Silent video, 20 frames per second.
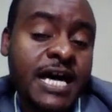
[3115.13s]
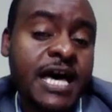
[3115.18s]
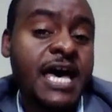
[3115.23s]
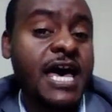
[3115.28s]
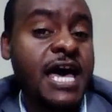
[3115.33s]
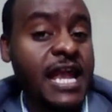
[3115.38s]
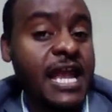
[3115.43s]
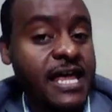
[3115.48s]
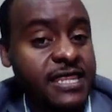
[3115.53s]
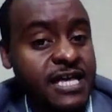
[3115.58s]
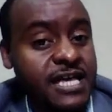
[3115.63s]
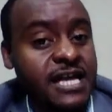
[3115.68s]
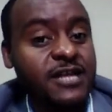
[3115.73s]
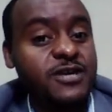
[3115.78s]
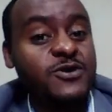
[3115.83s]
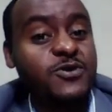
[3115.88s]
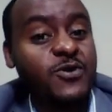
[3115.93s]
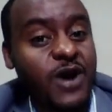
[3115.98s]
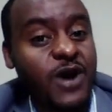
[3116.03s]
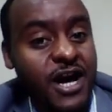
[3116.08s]
and then
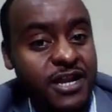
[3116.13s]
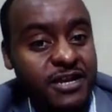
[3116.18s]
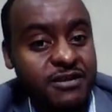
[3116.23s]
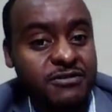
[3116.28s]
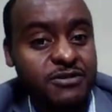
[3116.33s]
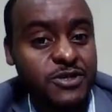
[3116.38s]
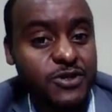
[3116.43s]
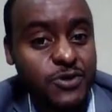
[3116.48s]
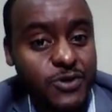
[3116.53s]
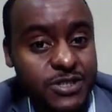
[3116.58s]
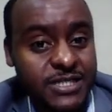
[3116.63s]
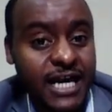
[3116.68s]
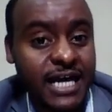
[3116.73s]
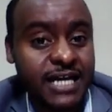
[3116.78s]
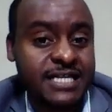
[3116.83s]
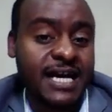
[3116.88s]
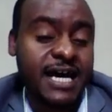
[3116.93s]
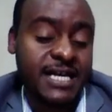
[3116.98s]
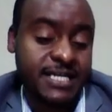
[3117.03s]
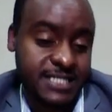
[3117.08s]
you can use that
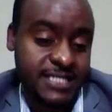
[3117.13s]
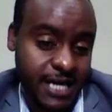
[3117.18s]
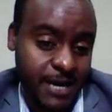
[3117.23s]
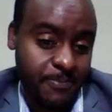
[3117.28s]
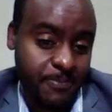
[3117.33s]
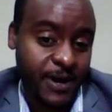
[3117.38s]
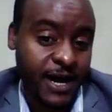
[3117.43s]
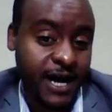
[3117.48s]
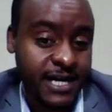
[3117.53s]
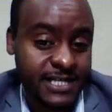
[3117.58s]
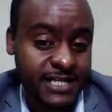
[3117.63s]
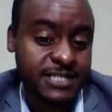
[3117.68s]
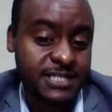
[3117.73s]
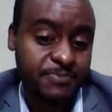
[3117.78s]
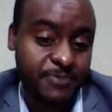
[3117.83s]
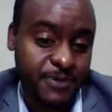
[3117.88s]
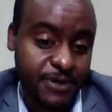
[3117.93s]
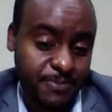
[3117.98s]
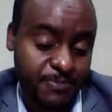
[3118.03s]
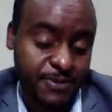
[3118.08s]
as a practice
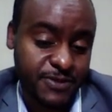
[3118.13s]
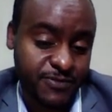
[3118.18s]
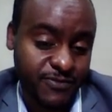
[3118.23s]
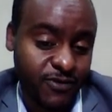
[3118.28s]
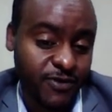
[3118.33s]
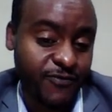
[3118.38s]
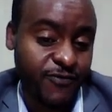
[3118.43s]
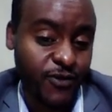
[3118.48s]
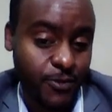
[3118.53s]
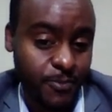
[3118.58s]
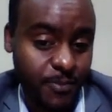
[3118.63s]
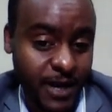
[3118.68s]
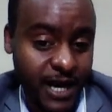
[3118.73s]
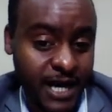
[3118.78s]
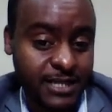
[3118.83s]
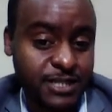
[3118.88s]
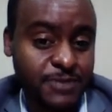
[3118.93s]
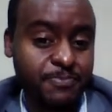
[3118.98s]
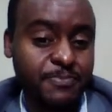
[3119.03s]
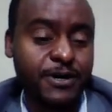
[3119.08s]
purpose or for
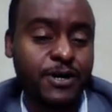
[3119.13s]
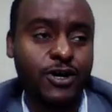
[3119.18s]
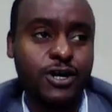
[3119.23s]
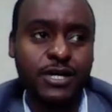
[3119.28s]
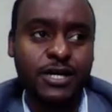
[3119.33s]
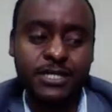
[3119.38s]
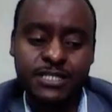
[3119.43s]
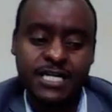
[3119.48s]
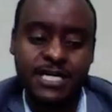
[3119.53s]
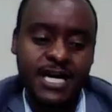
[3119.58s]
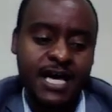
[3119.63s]
practice, because